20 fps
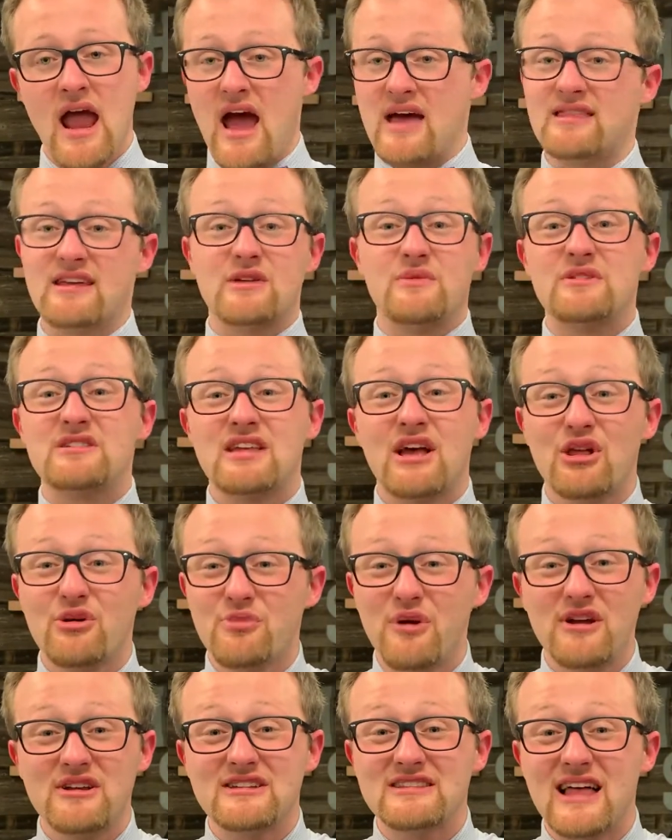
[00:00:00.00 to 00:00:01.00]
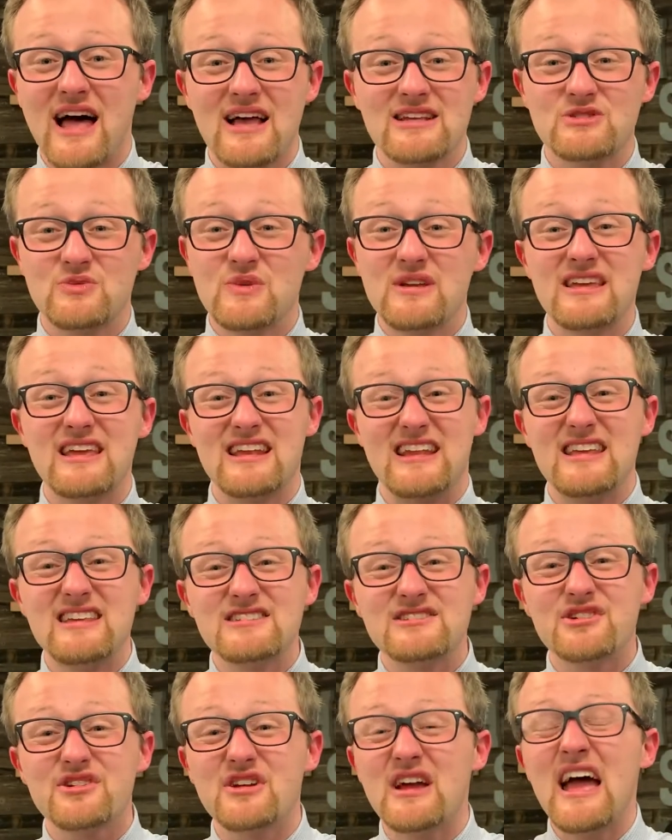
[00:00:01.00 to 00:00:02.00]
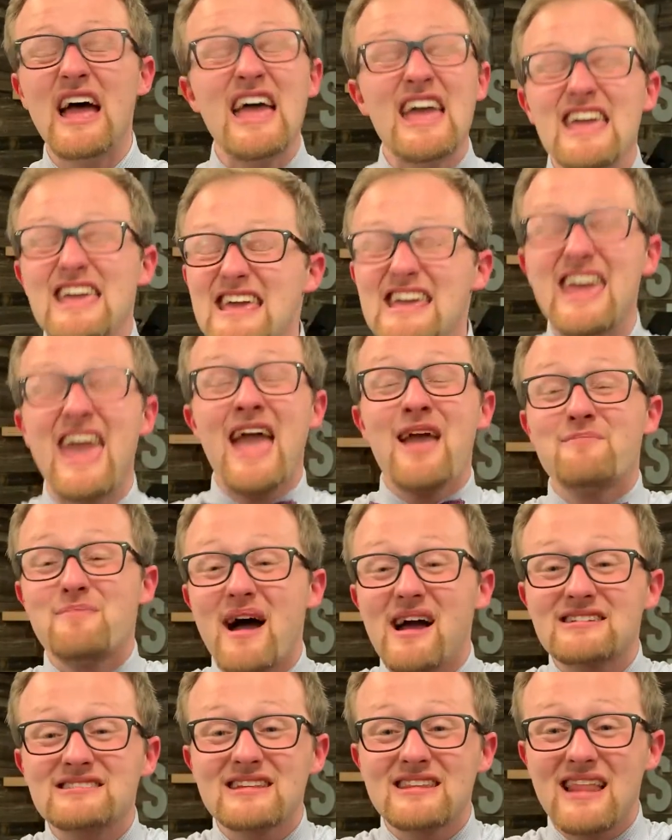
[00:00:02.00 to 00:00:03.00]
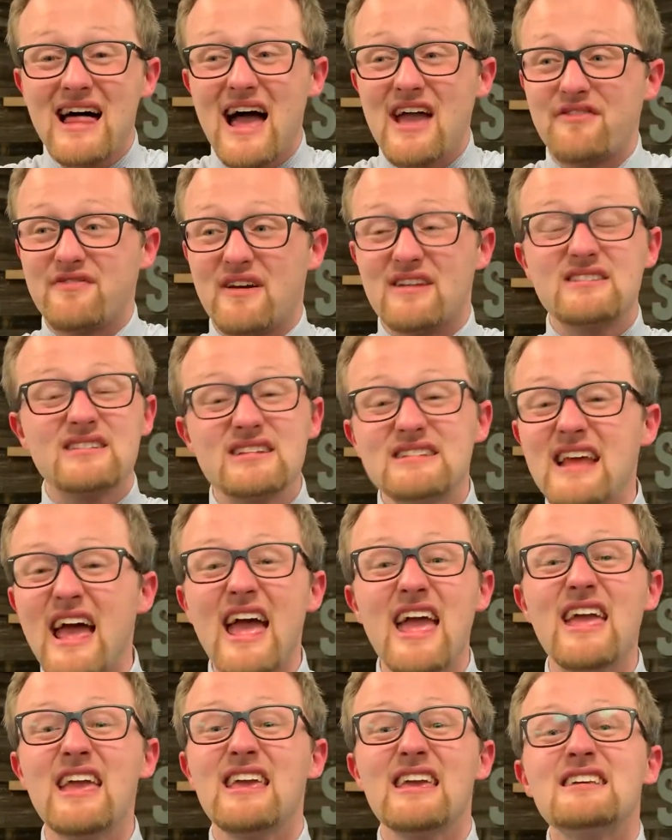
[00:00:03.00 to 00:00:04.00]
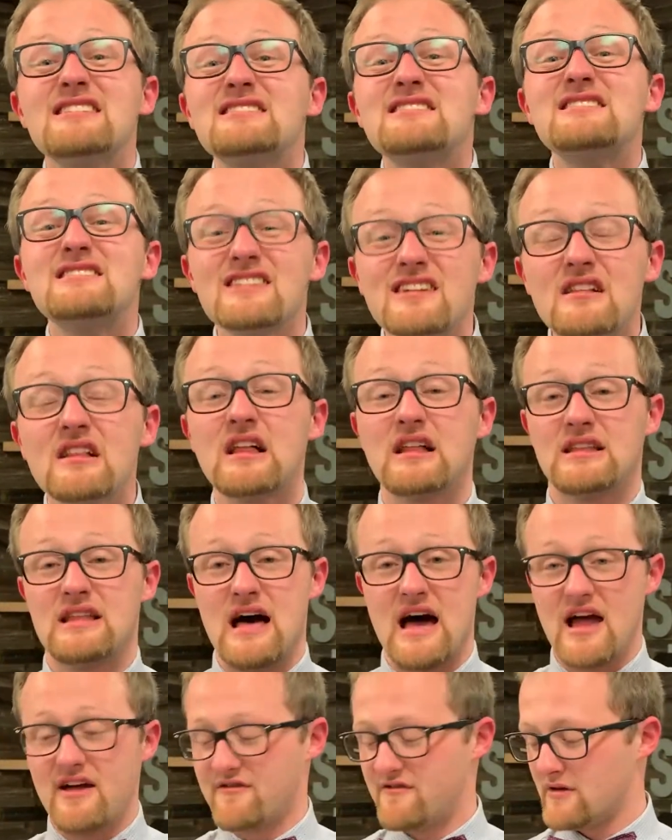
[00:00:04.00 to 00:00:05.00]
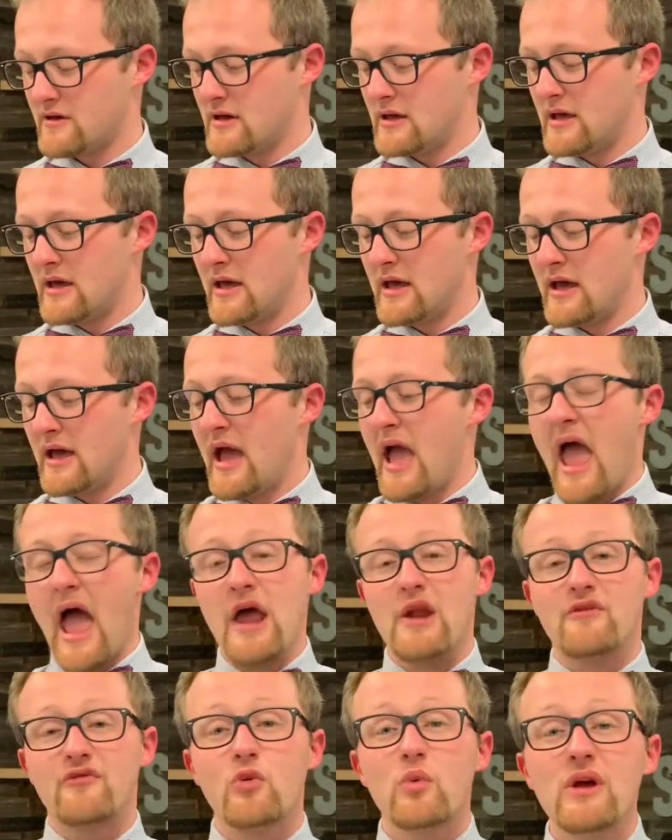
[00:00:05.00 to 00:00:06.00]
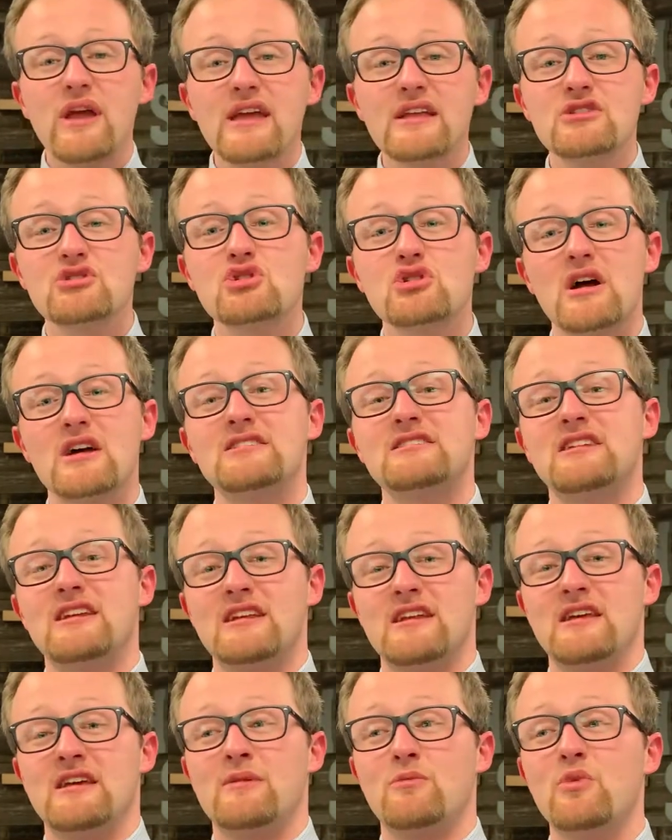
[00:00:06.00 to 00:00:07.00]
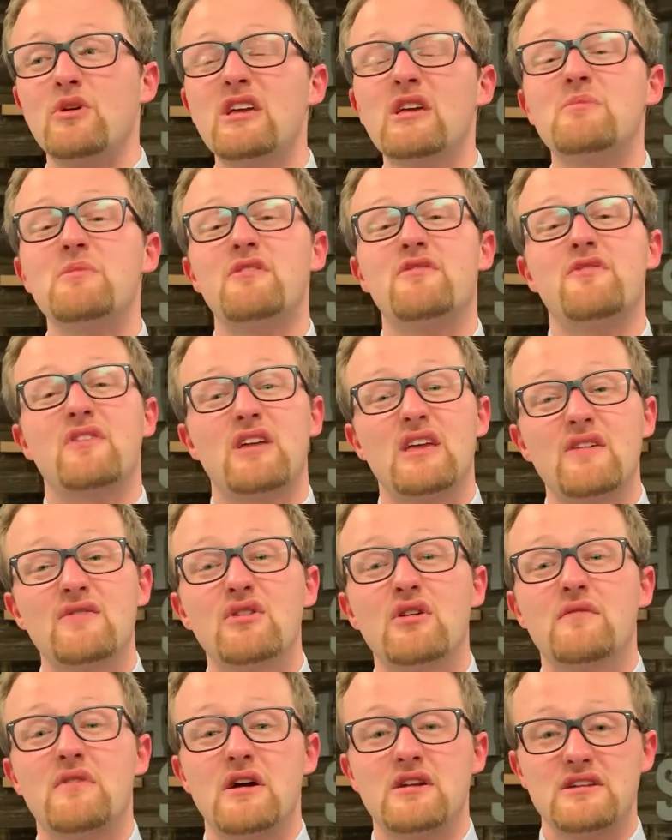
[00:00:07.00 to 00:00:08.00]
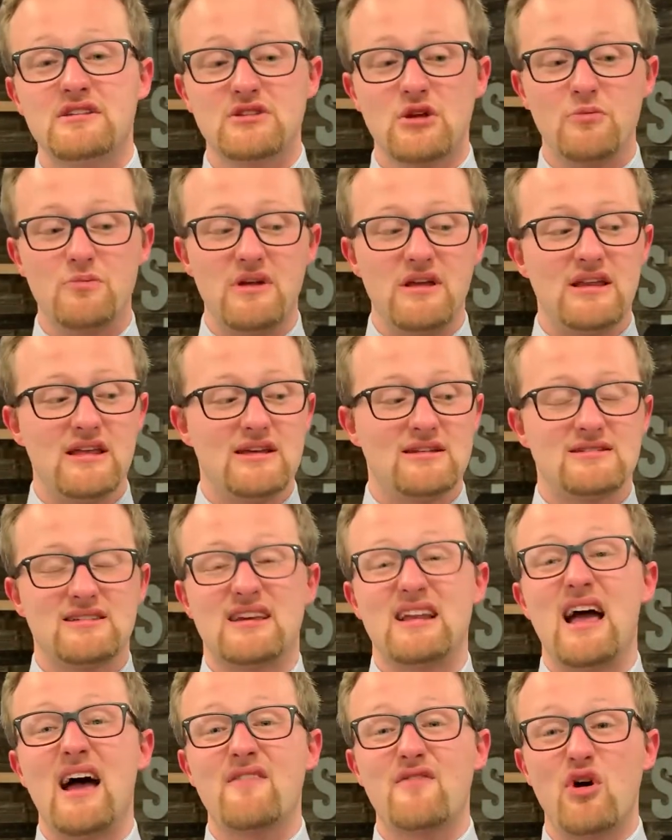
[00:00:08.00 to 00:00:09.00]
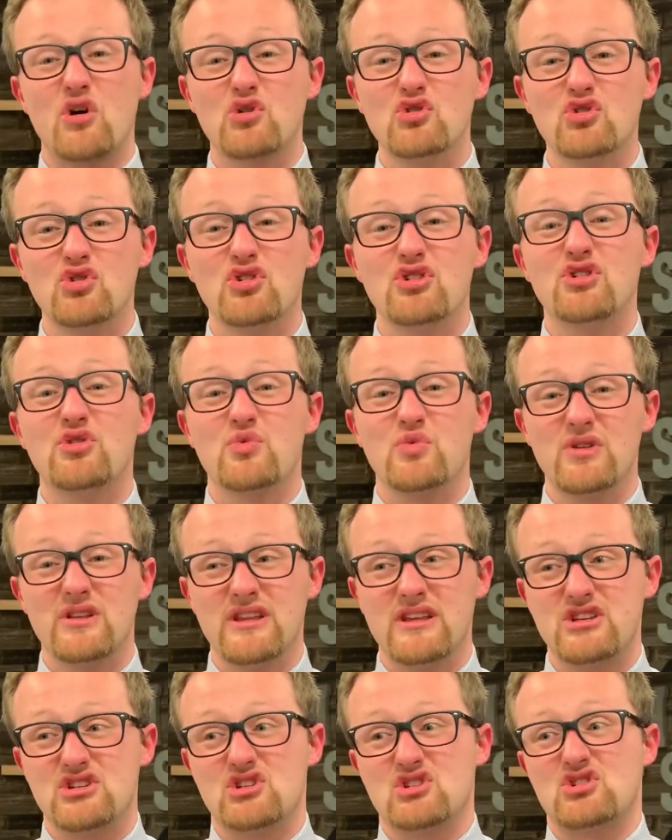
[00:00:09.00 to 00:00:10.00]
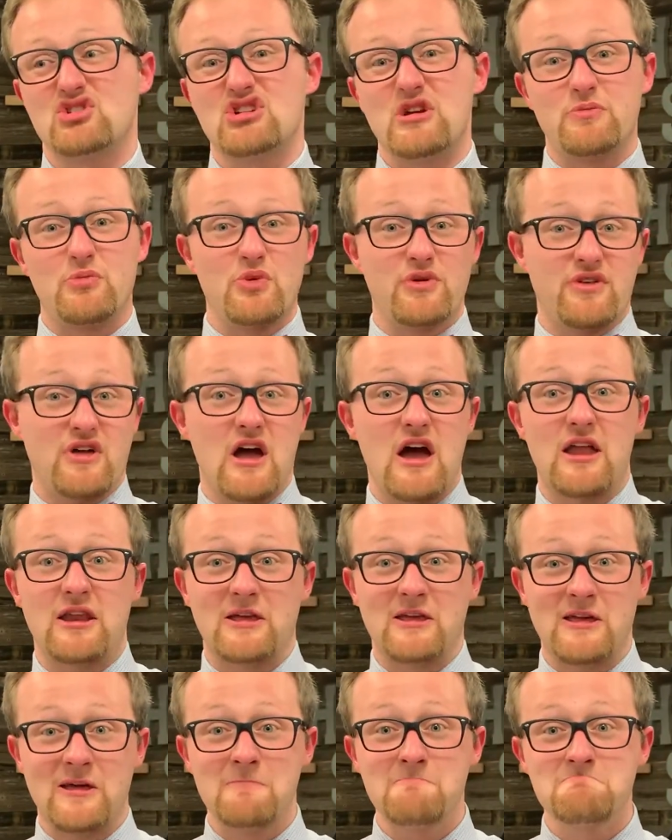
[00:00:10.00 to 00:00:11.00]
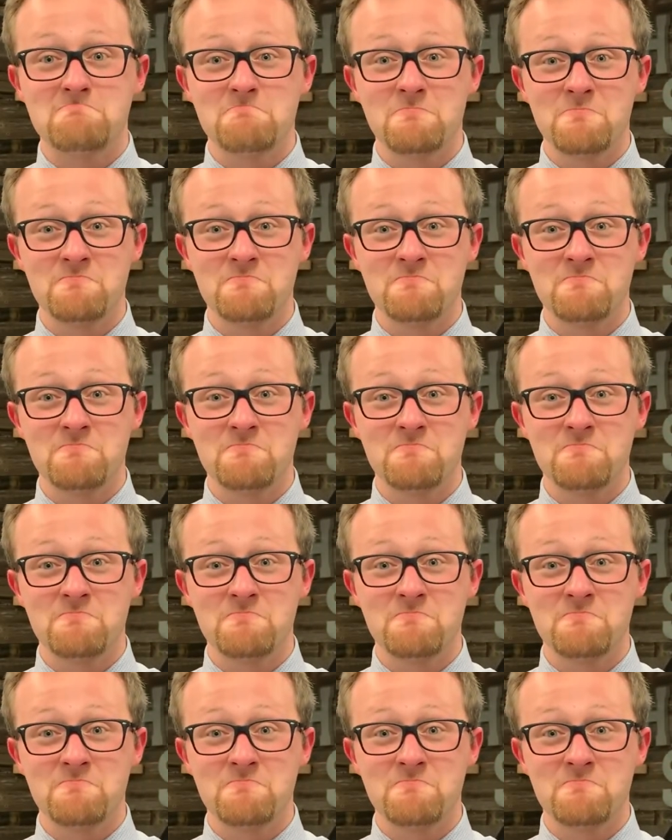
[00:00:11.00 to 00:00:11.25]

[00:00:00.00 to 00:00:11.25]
And like we celebrated last week at Easter, he came back to life. And today, he's still alive. And if we trust in Him, we can be forgiven of our disobedience and have a good relationship with God again.